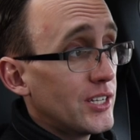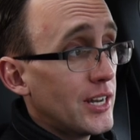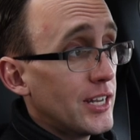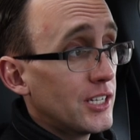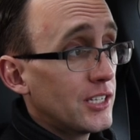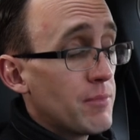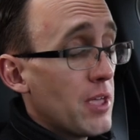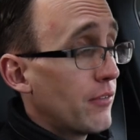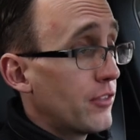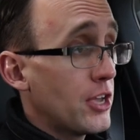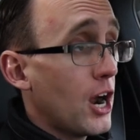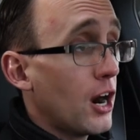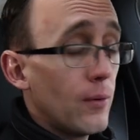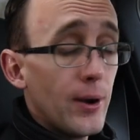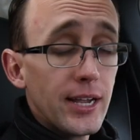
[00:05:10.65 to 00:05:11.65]
settings, the
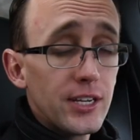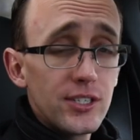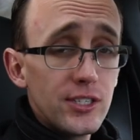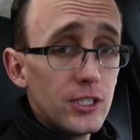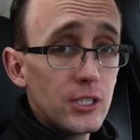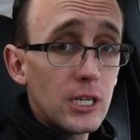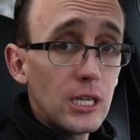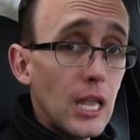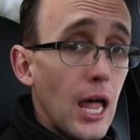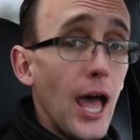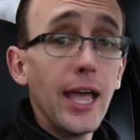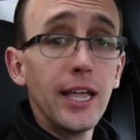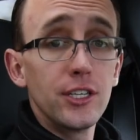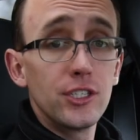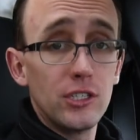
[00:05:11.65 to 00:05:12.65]
R X still
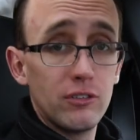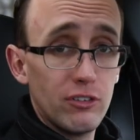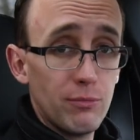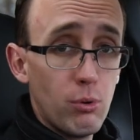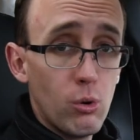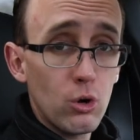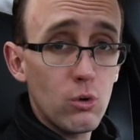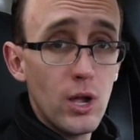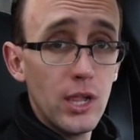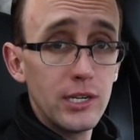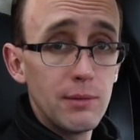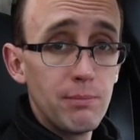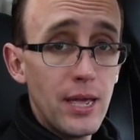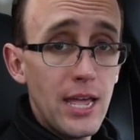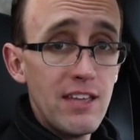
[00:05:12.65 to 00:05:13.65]
glides over poor
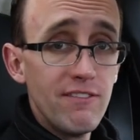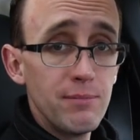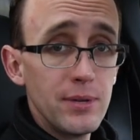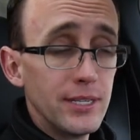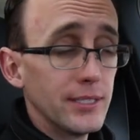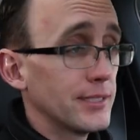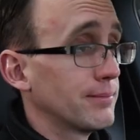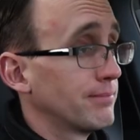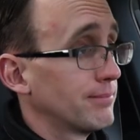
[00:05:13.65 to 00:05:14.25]
quality pavement.